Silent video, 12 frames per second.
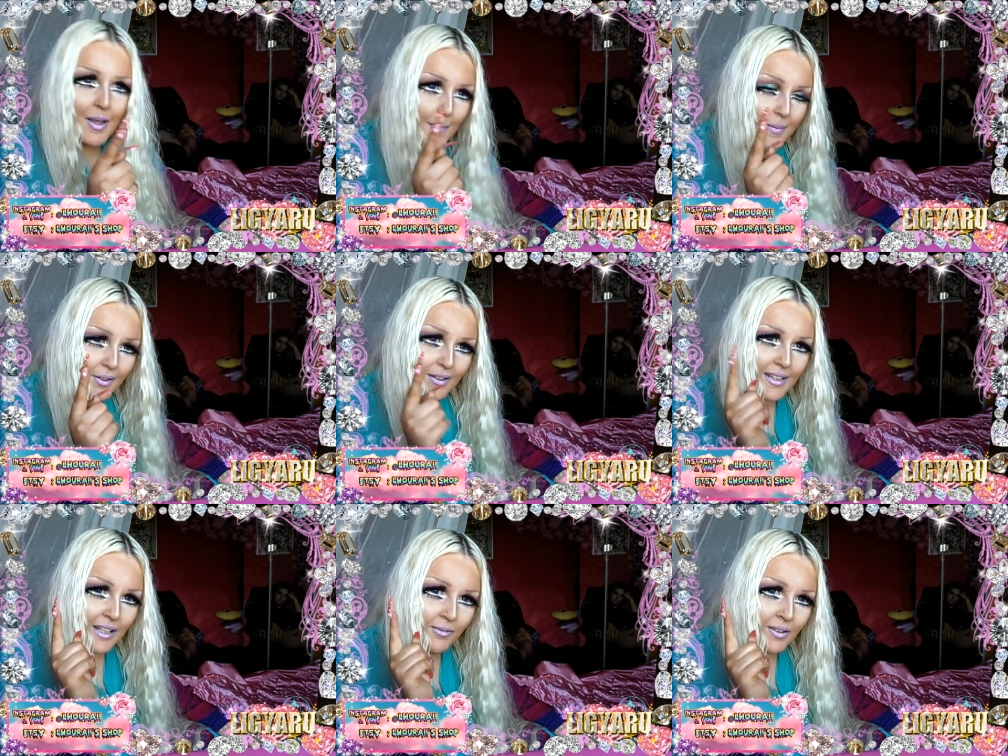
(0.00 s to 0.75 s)

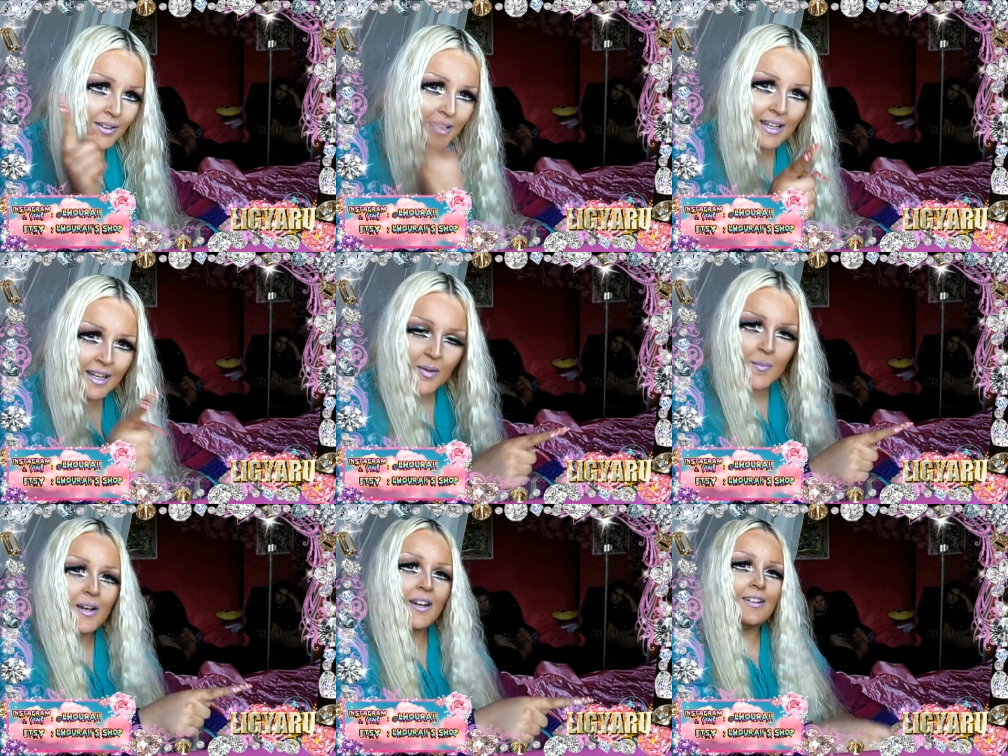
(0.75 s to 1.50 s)
because even they get
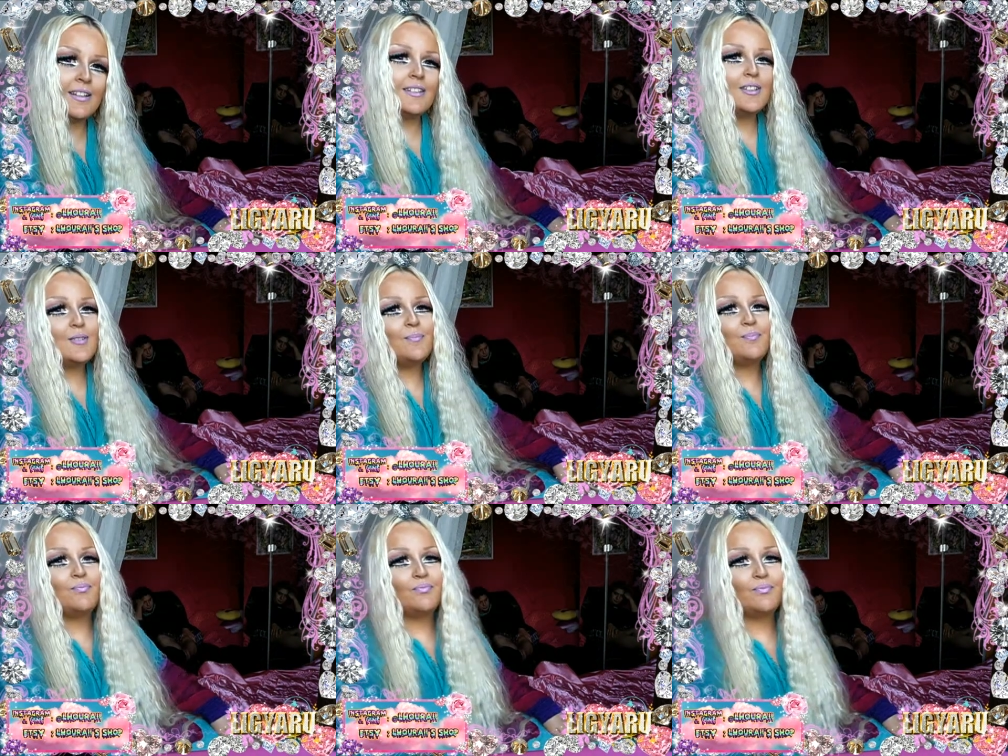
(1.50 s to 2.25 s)
periods.
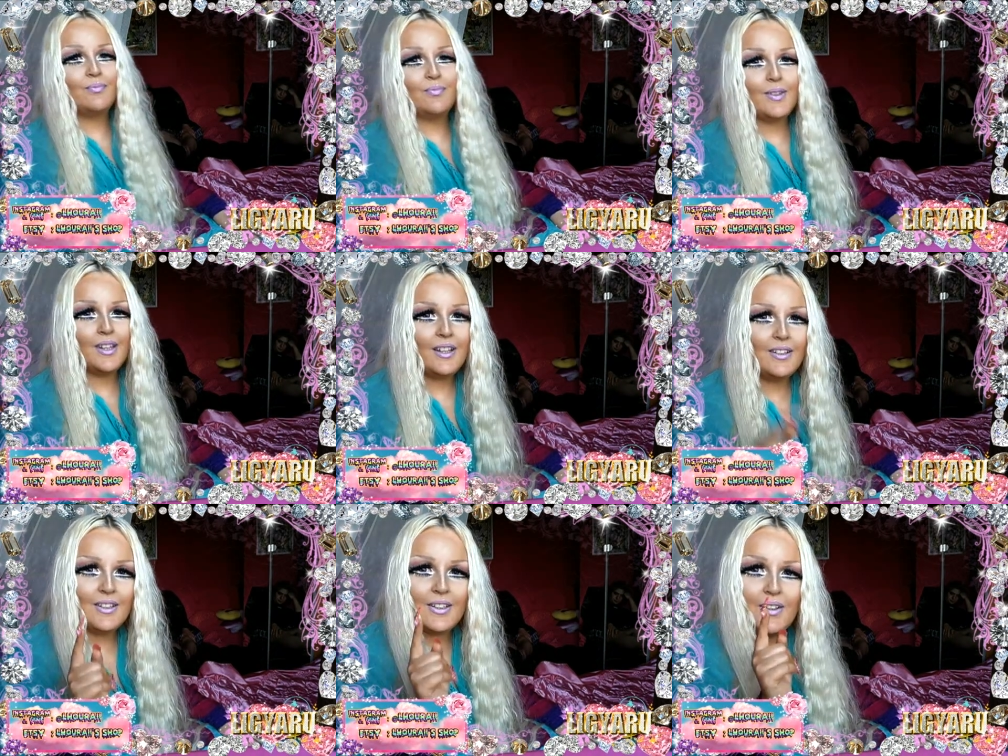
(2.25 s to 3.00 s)

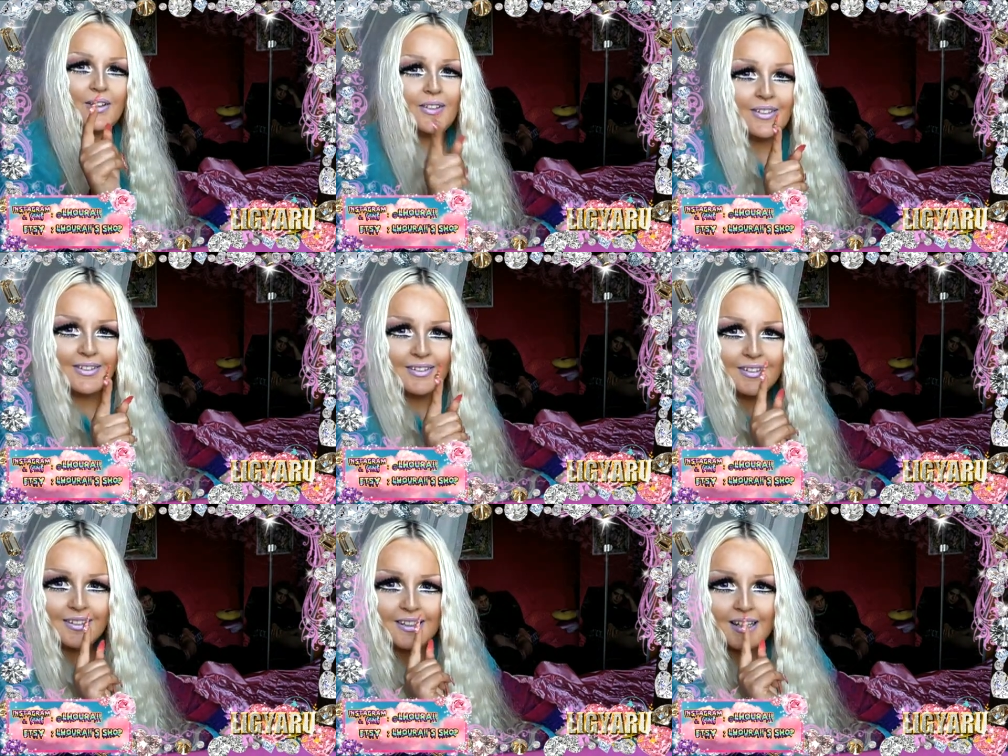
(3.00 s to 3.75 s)
So,
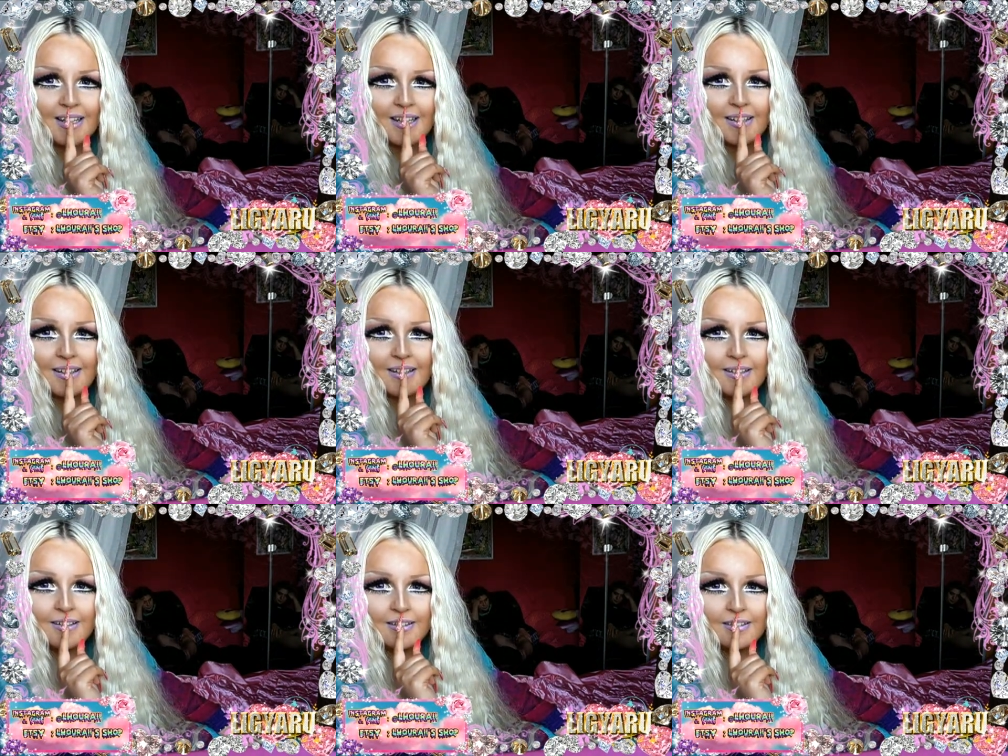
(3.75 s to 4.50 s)
there you go.
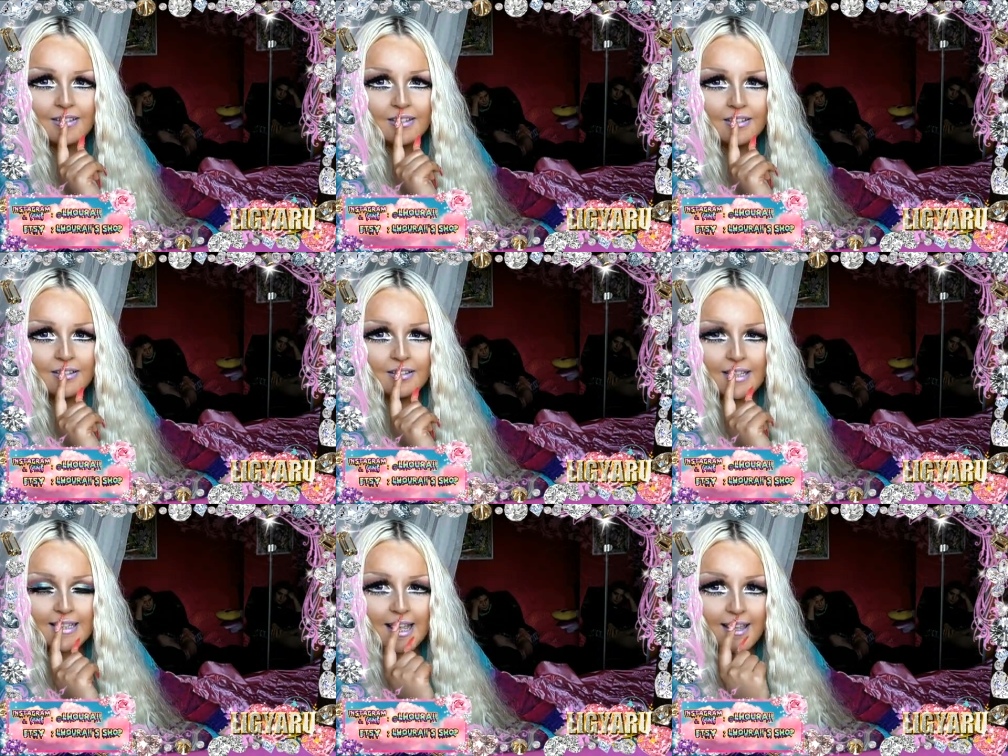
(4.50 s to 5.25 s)

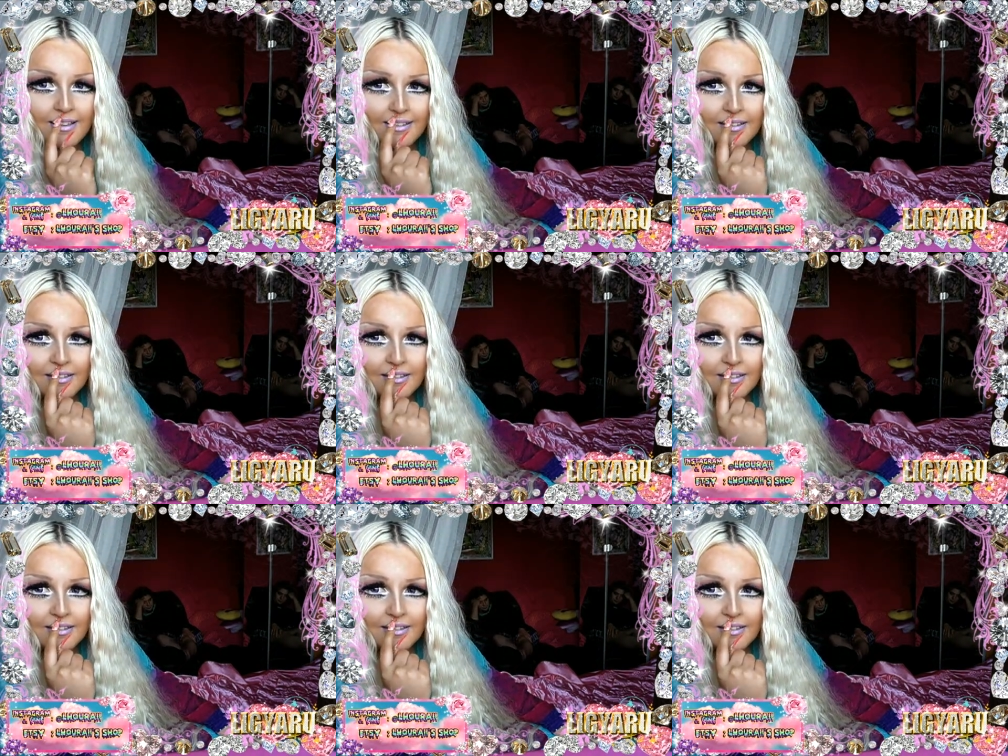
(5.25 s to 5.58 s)
Is that it?